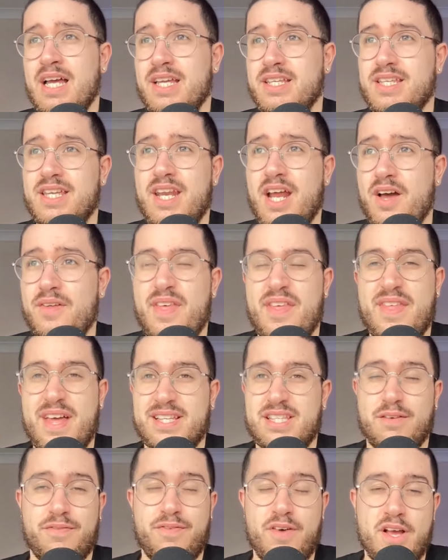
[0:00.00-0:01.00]
you know,
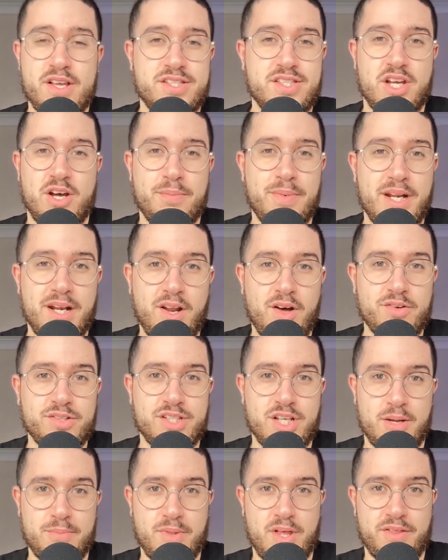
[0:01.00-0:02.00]
that's the first time in a long
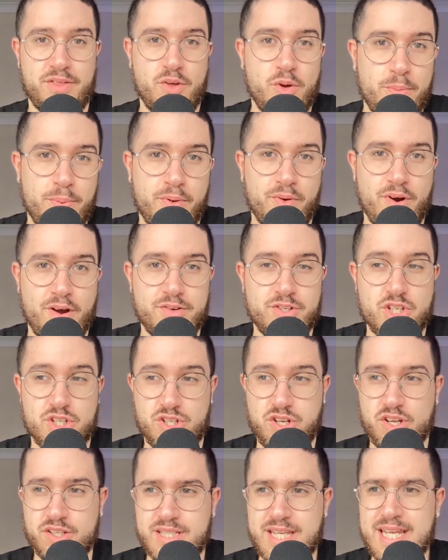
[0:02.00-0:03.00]
time that I thought Piroe
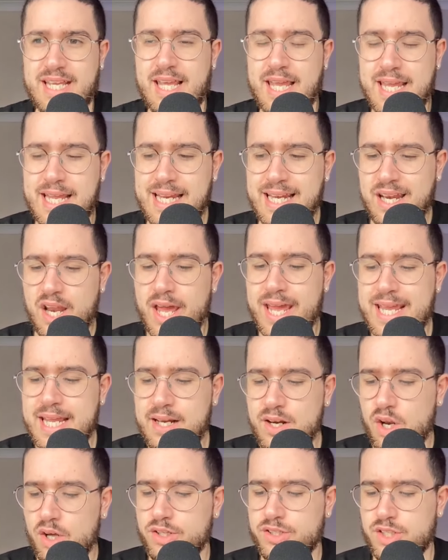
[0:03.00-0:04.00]
just looks,
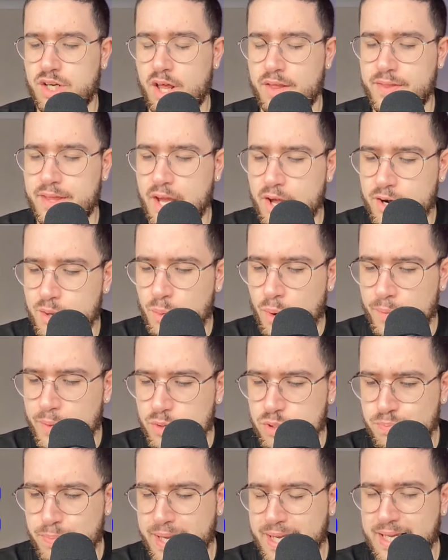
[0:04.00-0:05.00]
he looks like the only one that
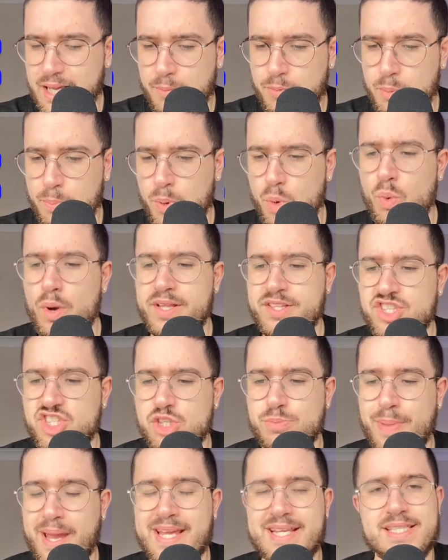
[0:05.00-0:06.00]
was picking up the ball in
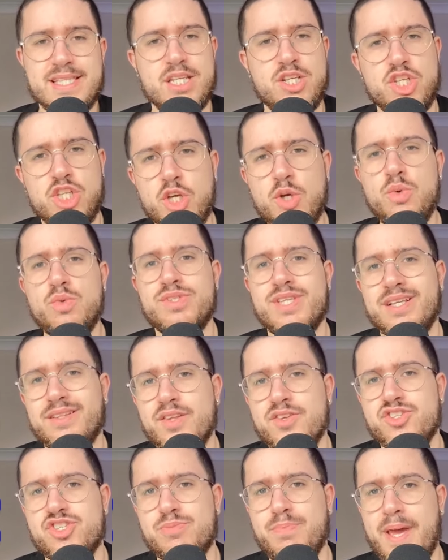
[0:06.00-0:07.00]
space and using
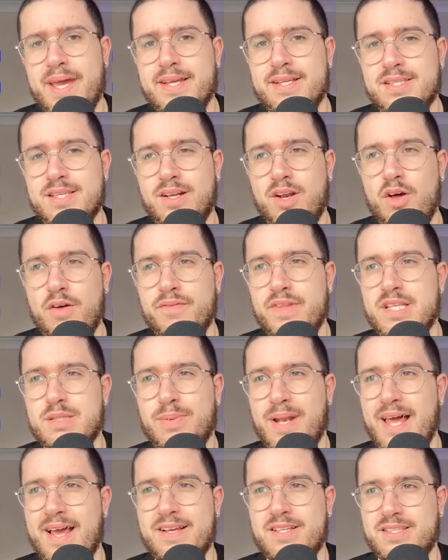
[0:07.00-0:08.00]
the space. A lot of these
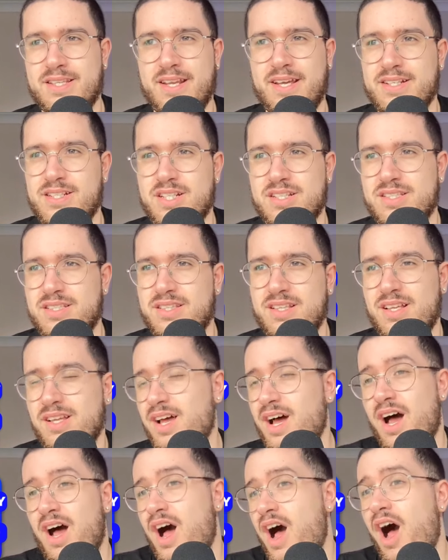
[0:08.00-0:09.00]
players today just,
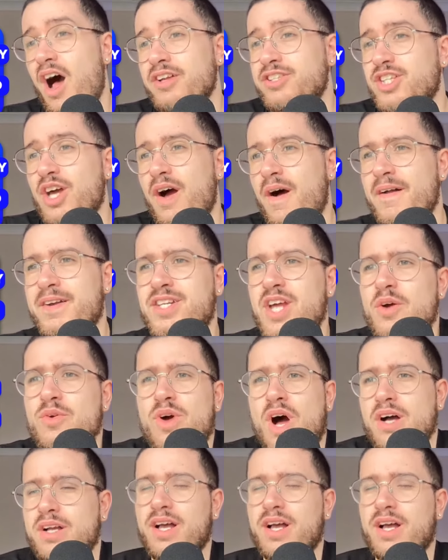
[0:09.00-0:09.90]
I can't